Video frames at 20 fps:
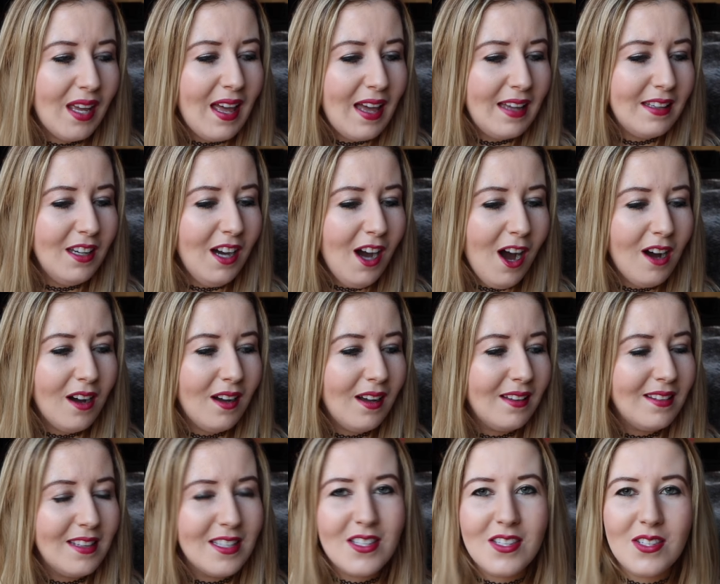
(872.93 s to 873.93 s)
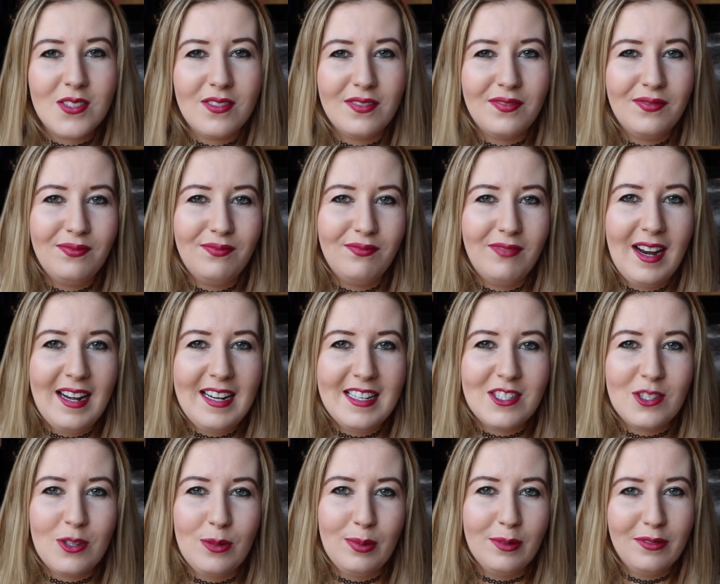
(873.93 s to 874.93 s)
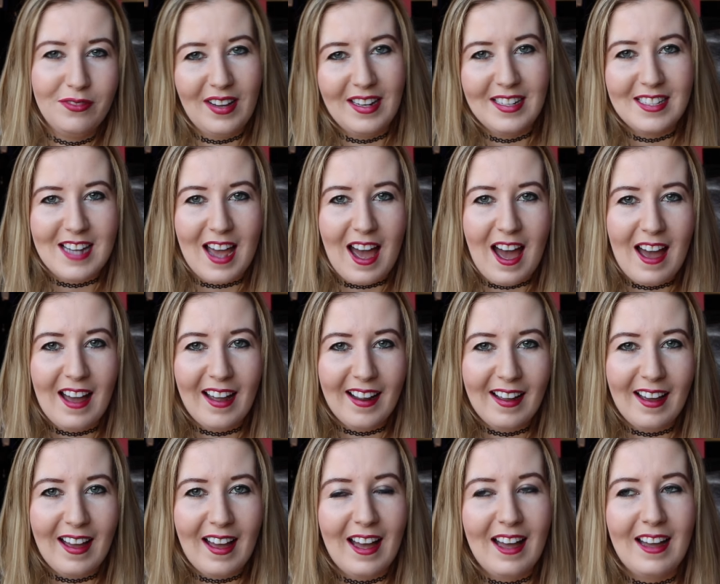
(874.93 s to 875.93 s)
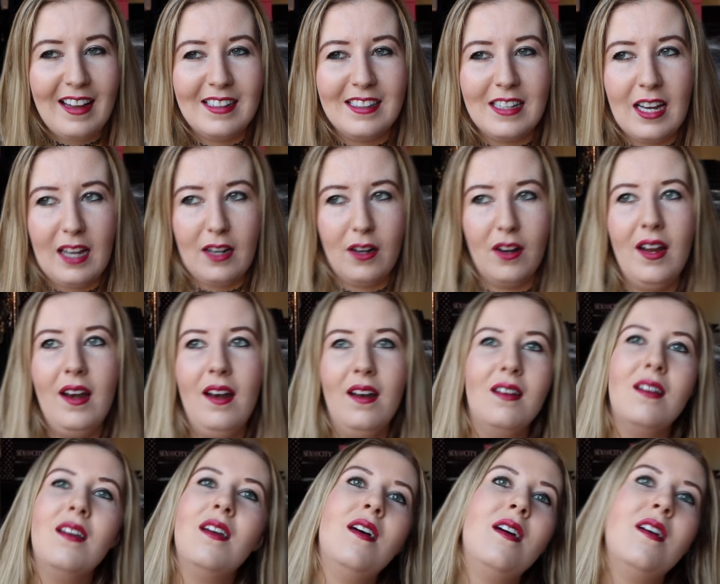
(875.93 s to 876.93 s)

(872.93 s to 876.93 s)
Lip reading: And yeah, this is really super fun tag, and I know I didn't